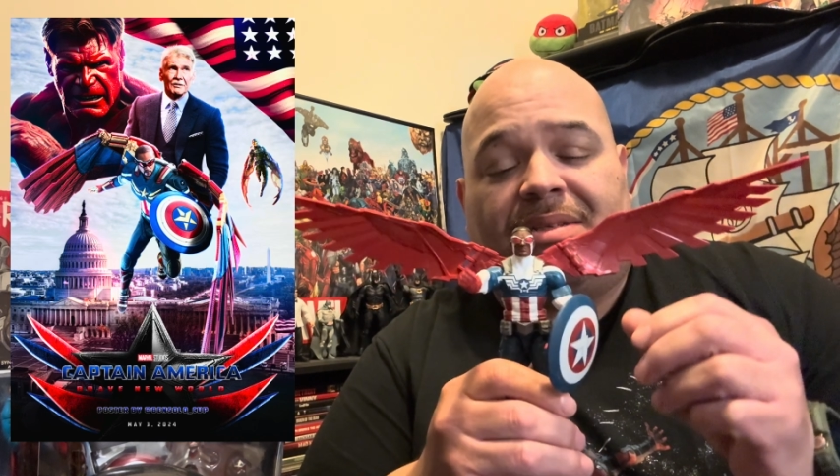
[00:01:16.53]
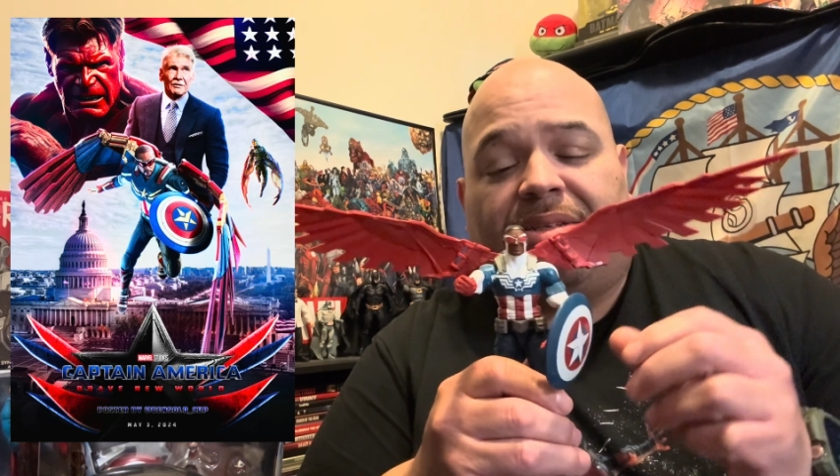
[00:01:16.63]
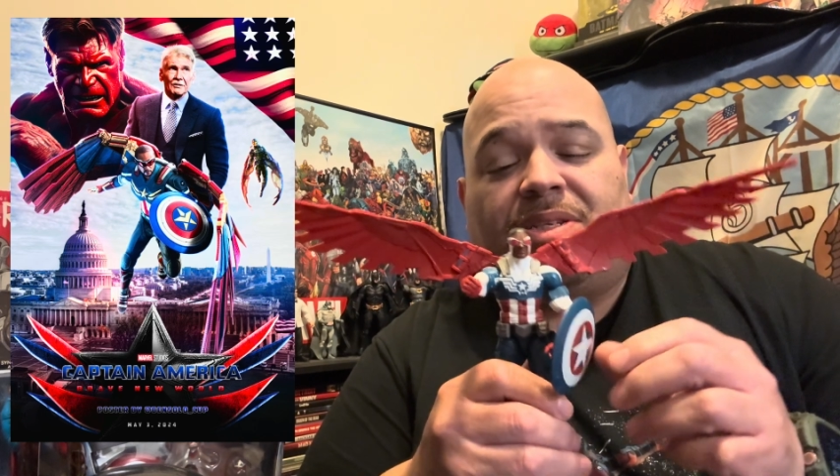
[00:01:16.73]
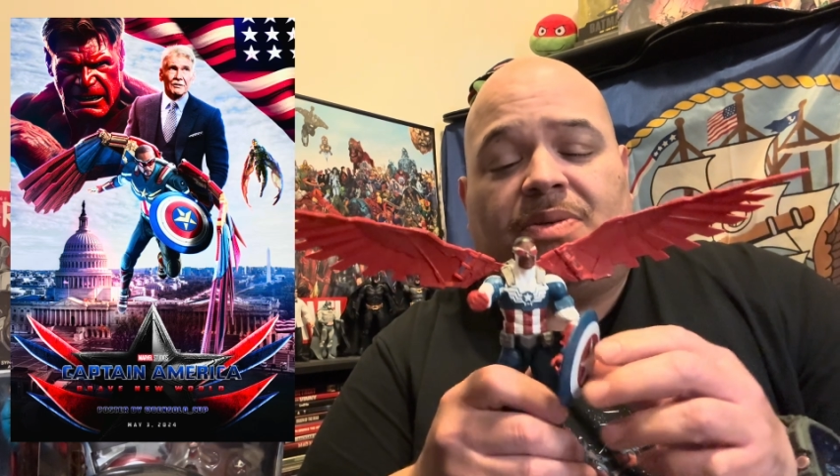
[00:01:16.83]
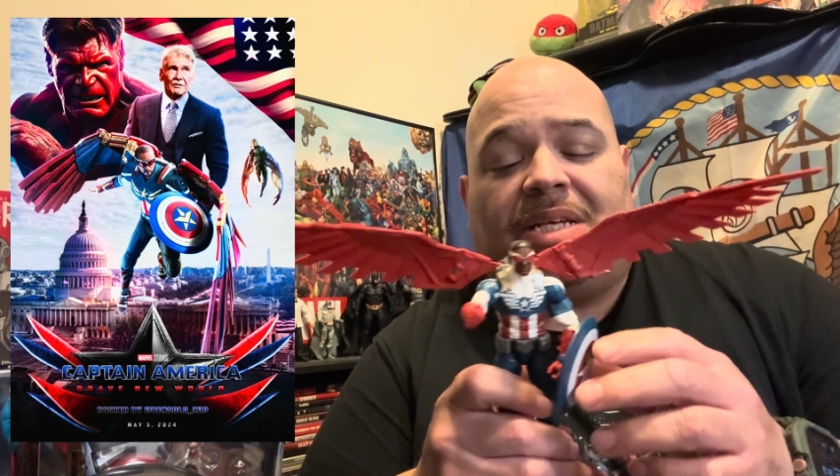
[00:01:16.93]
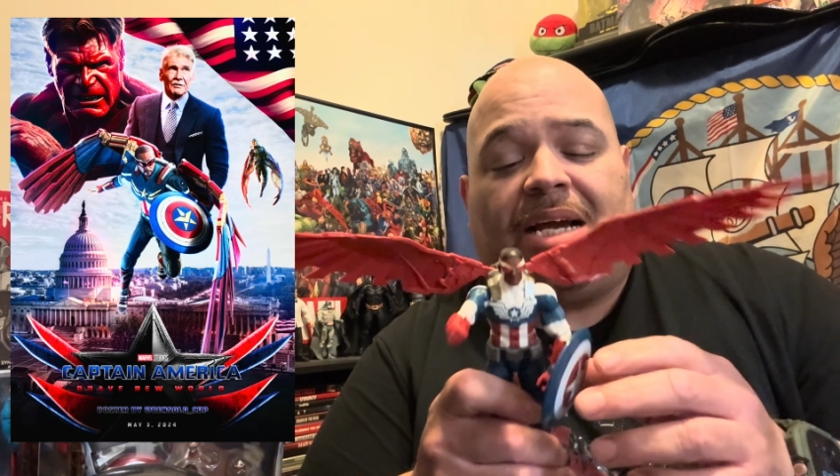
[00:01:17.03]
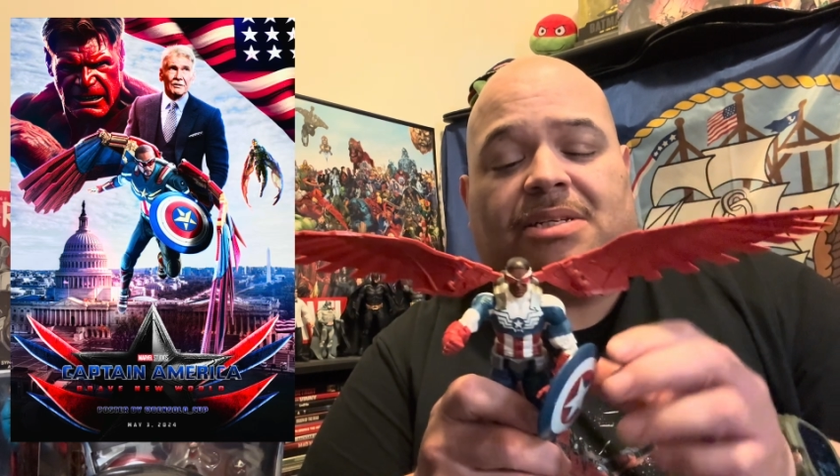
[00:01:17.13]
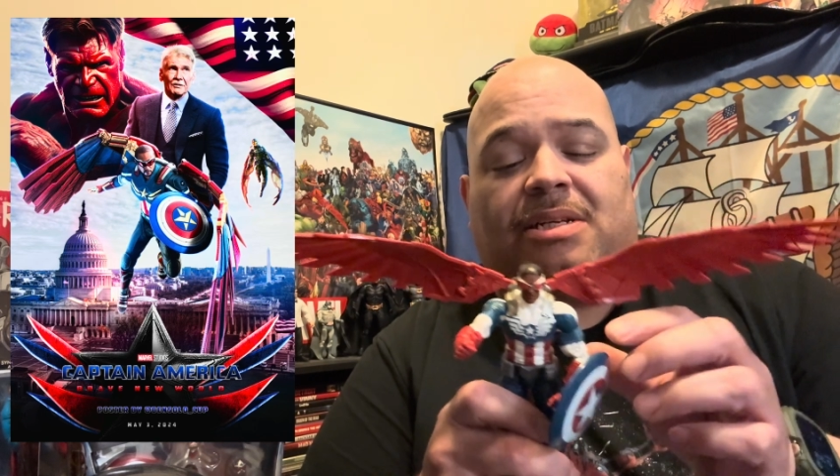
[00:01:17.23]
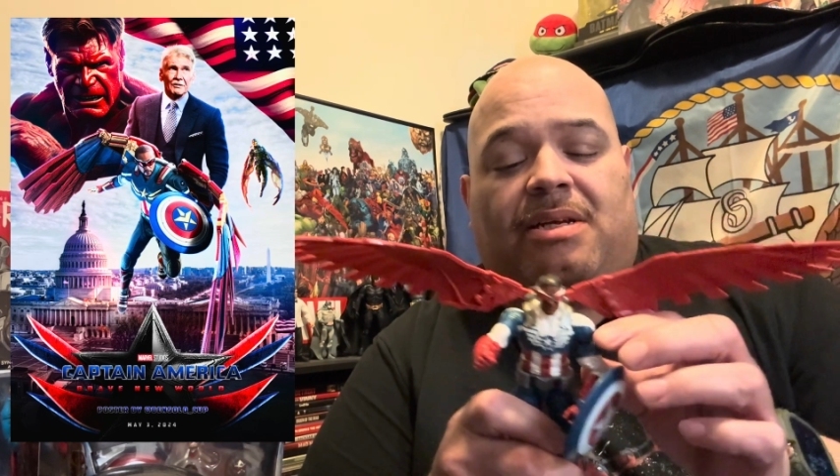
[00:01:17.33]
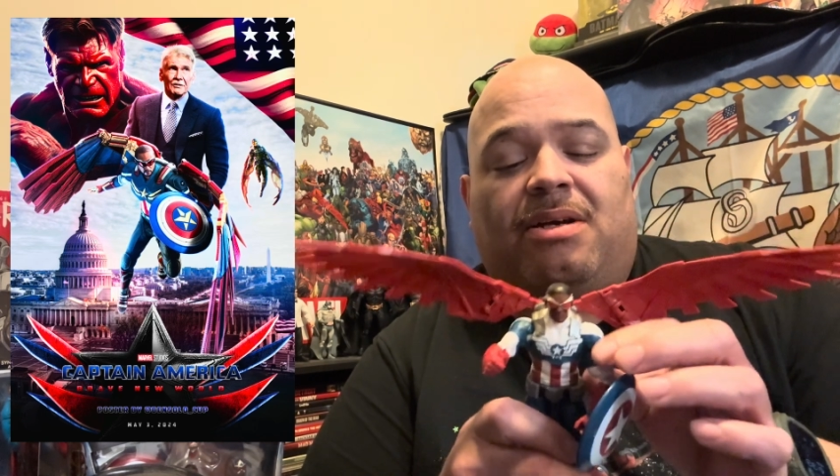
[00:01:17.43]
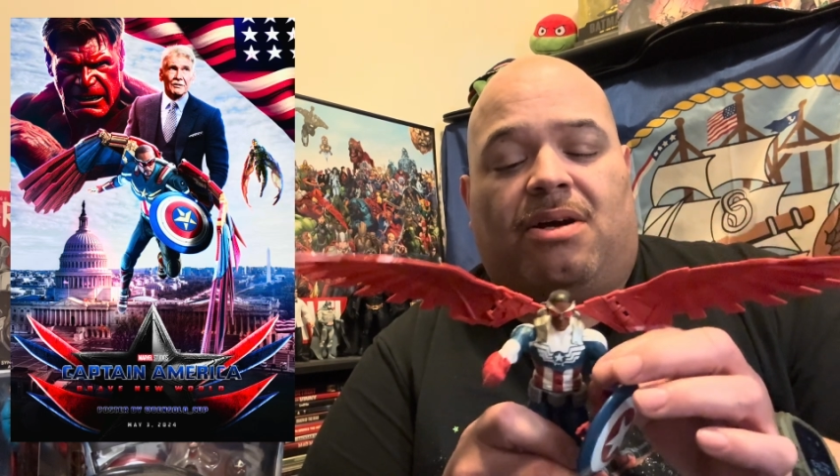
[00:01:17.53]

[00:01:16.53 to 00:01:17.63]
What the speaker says: This was actually